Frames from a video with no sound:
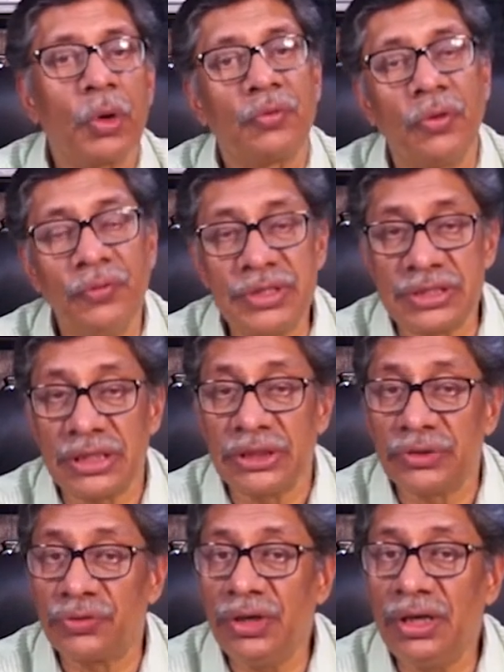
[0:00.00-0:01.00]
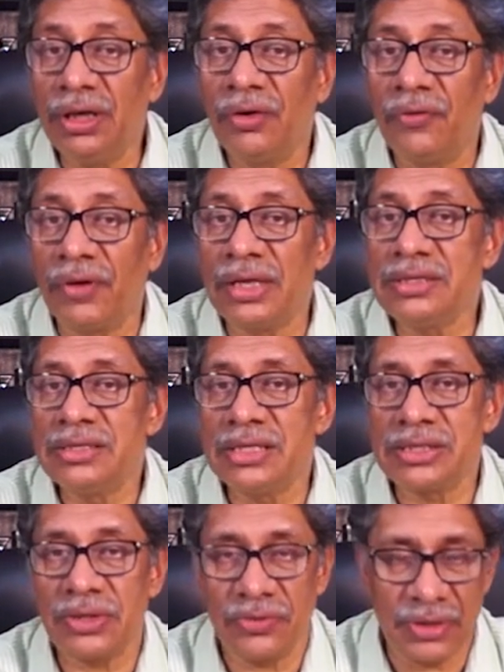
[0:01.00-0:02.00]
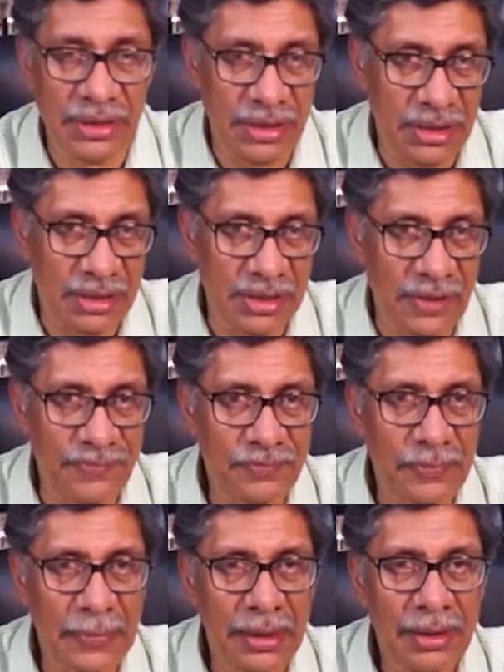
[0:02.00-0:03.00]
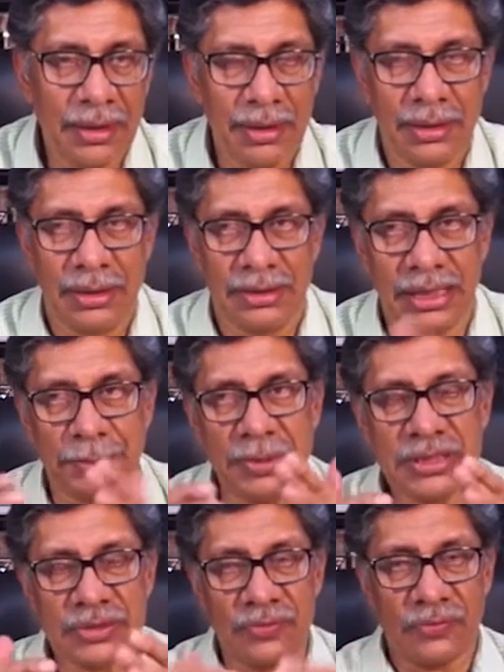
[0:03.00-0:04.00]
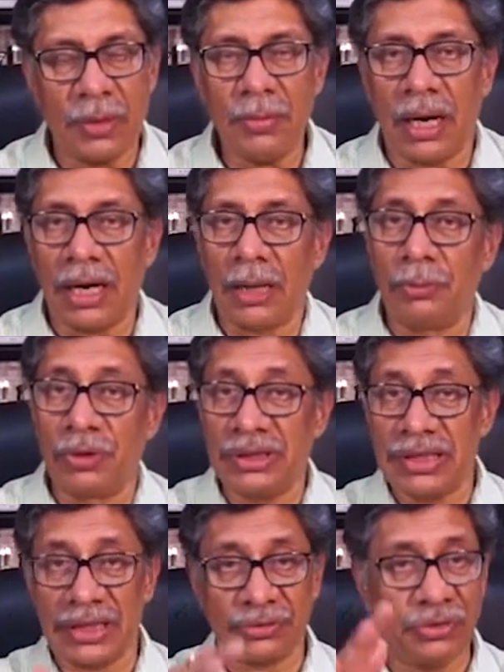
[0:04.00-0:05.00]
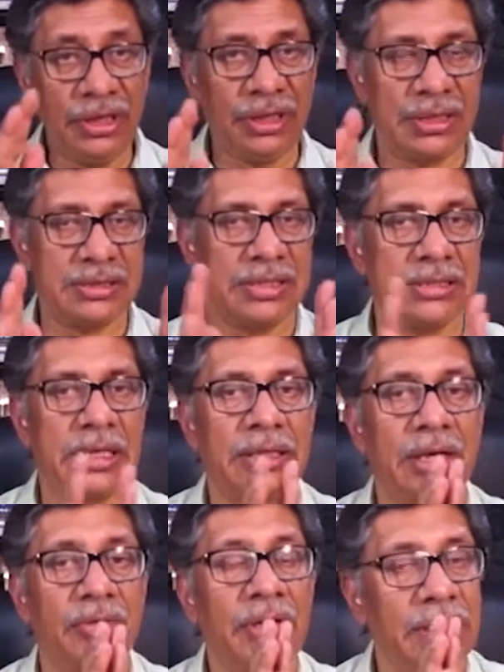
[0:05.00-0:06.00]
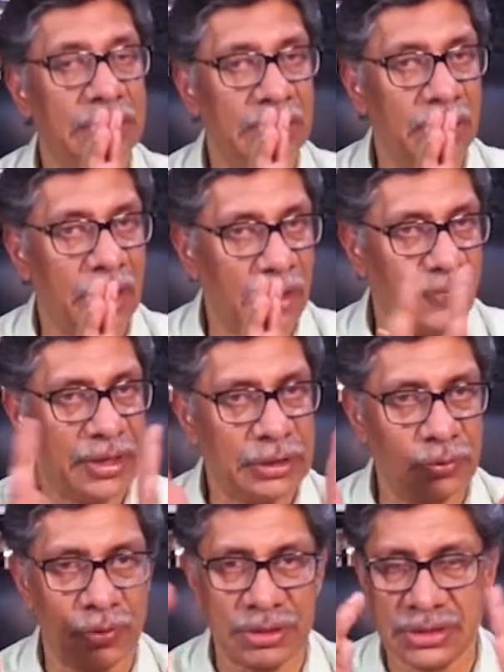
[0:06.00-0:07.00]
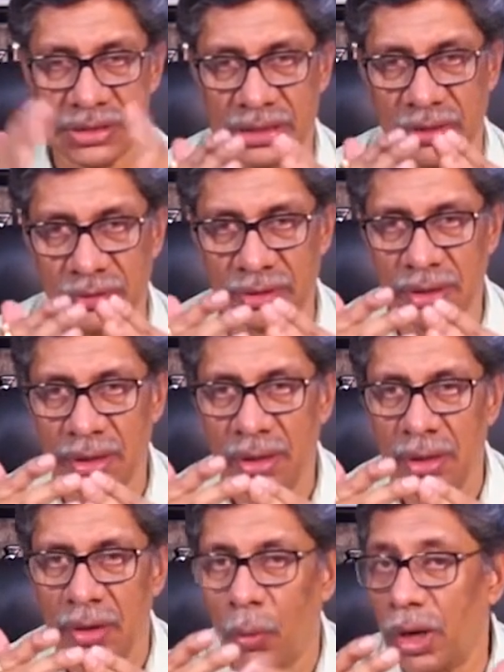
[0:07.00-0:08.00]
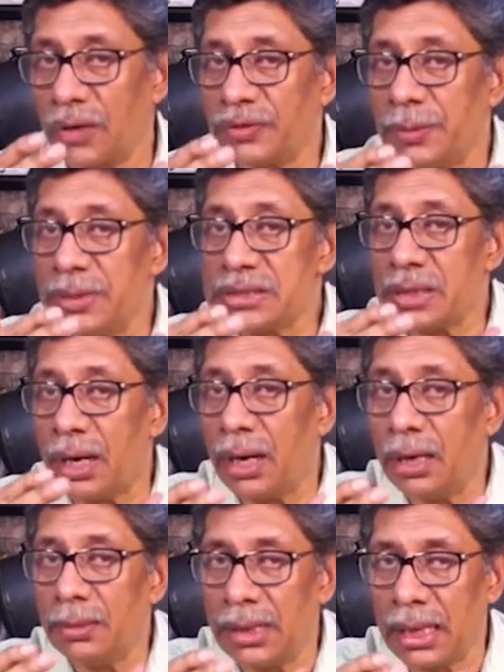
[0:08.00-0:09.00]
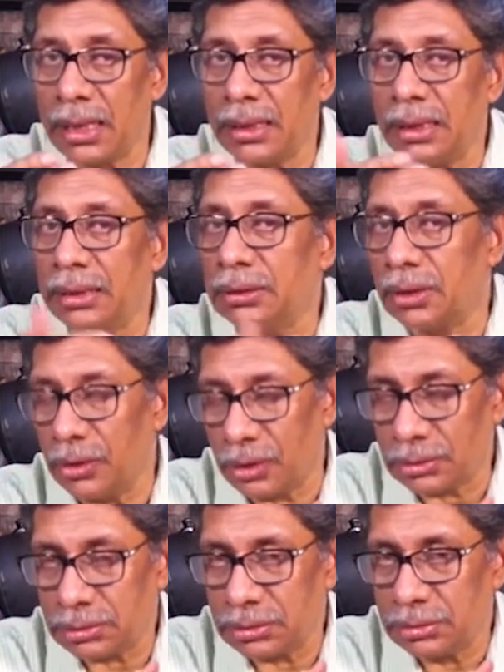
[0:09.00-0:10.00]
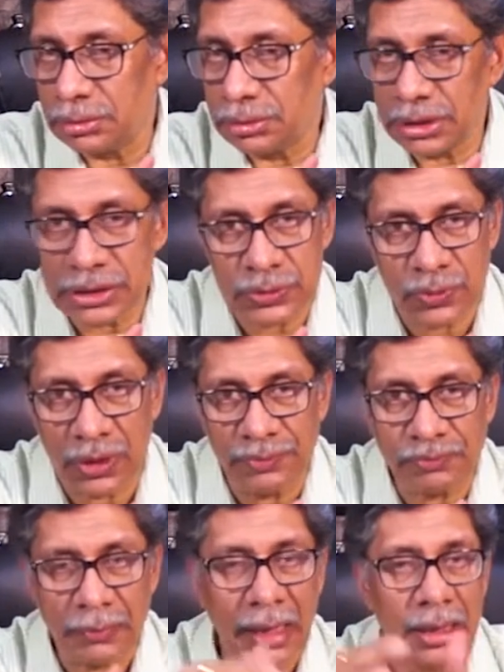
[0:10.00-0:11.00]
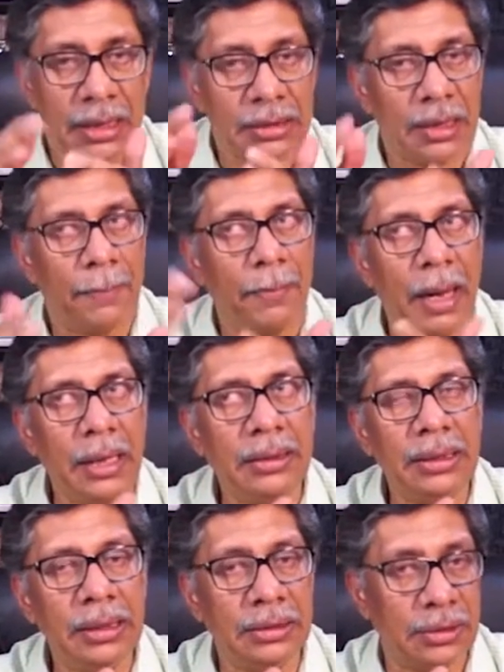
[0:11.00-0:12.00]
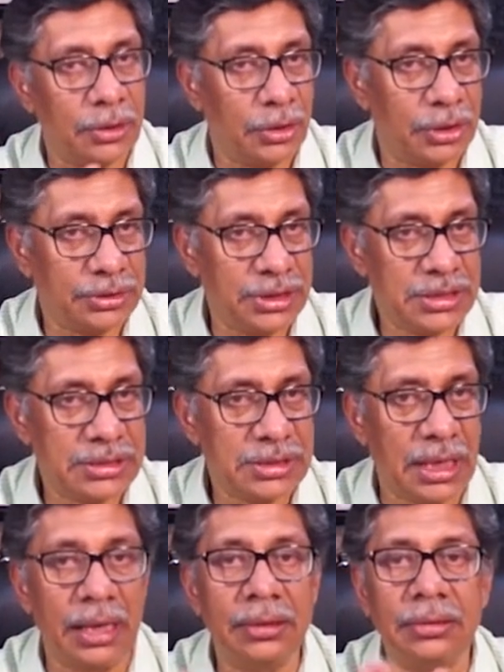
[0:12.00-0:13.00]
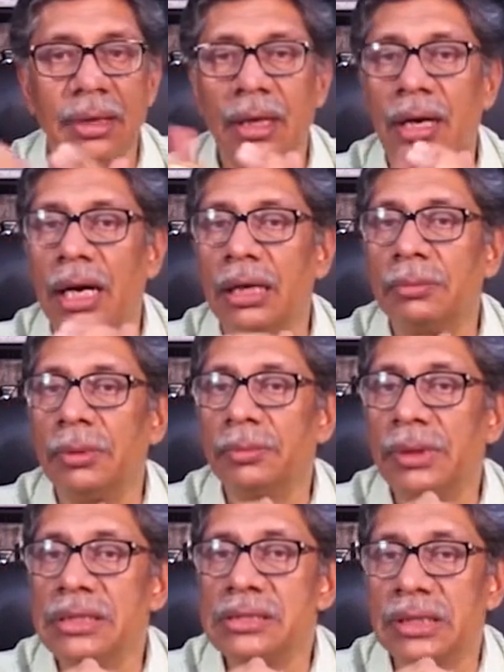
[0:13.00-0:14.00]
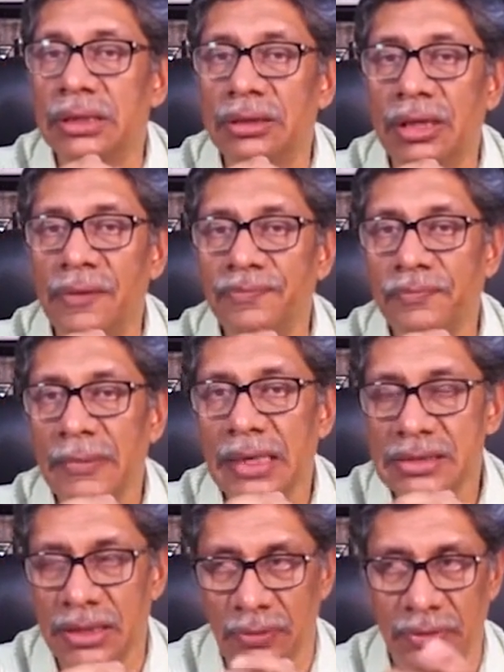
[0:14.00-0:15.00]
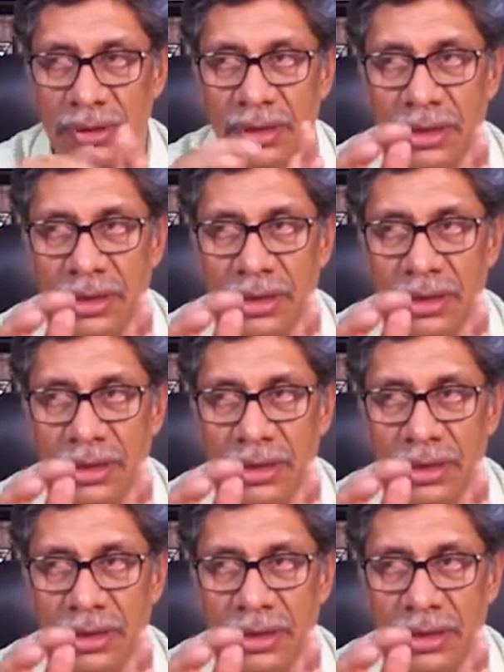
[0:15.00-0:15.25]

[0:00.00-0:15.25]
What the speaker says: from which three ranges radiate. That means from Anamudi, there are three ranges that are radiating away towards the south. One of them is Anamalai in the north, that's one. The Palani in the northeast and the Cardamom Hills in the south.